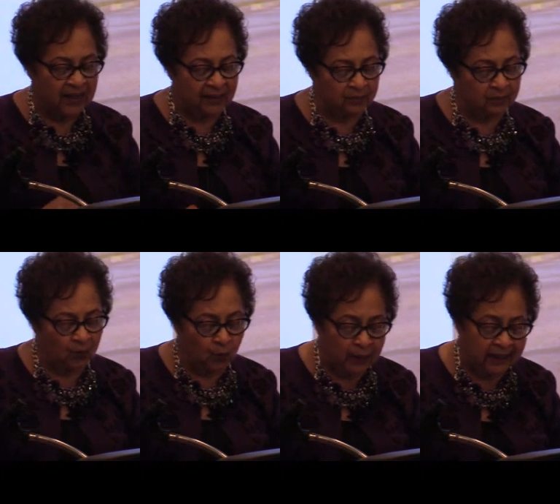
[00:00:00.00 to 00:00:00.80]

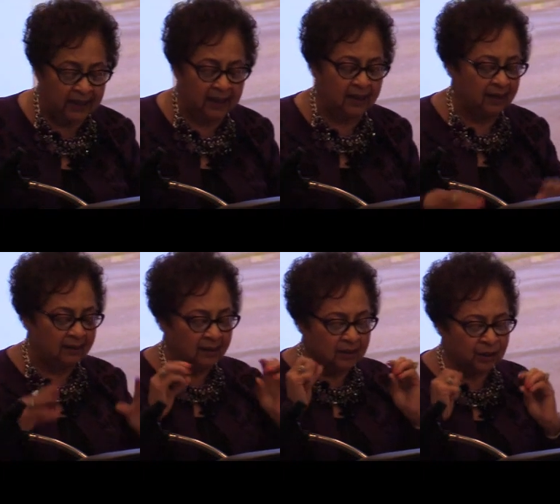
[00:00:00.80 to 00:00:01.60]
that we
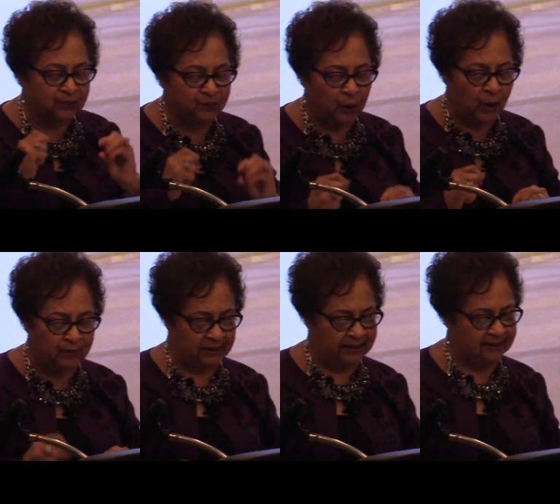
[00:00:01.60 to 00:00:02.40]
could
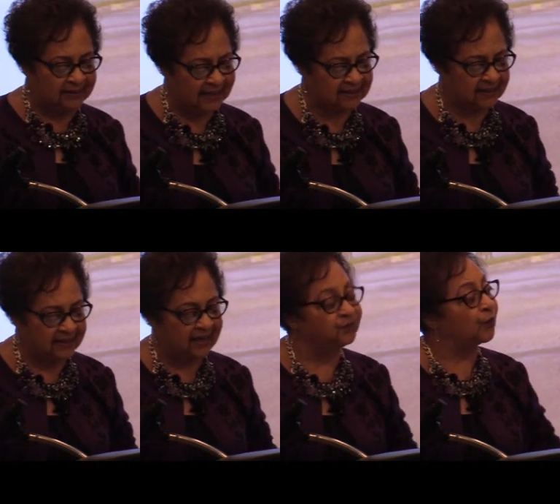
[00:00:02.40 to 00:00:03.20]
formally
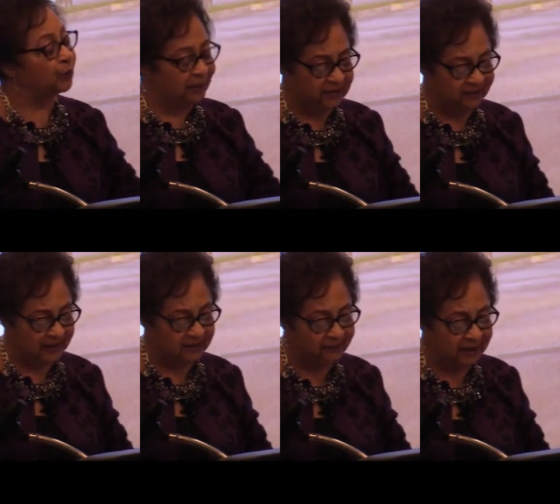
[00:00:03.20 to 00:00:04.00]
designate for
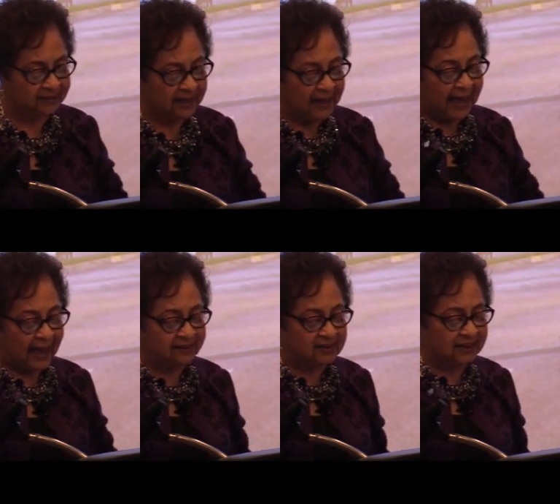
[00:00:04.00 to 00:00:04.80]
redevelopment
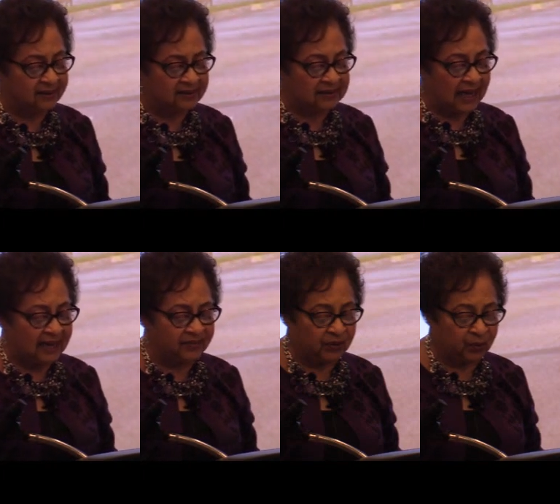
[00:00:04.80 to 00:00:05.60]
and set
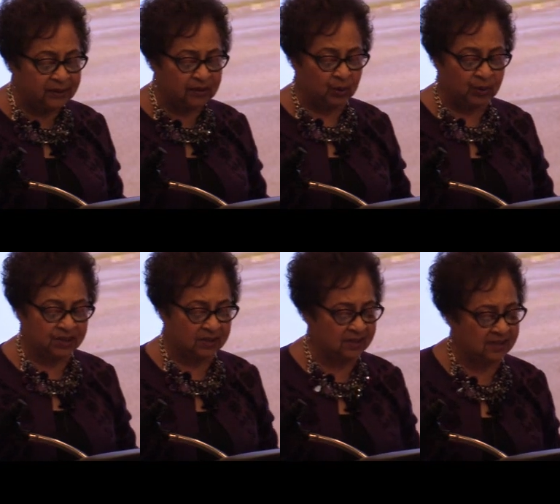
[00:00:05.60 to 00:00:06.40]
aside the
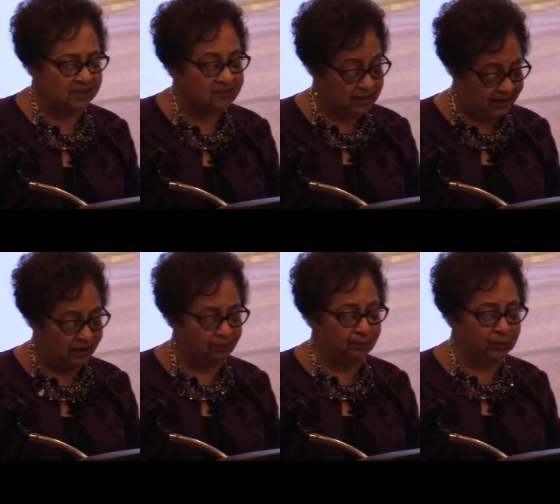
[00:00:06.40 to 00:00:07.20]
resources to
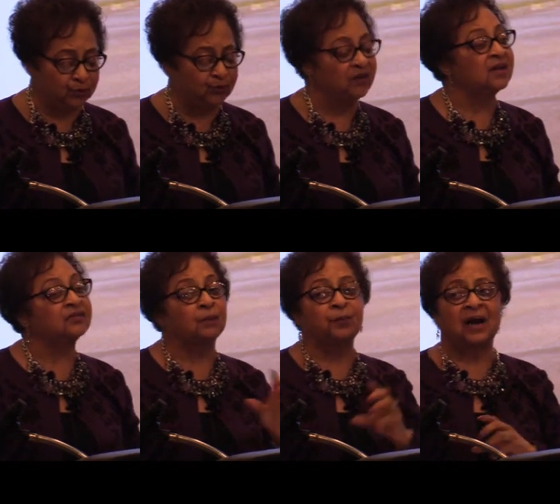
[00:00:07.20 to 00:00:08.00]
help
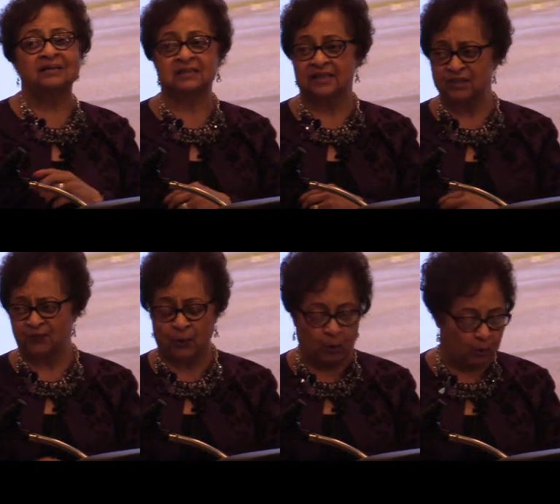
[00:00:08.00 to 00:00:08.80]
move the
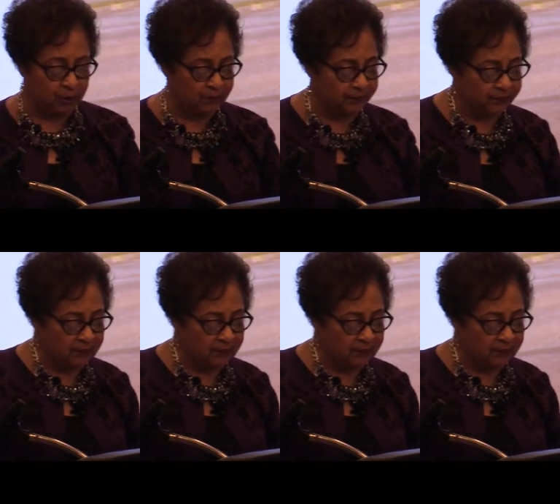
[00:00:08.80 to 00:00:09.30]
process forward.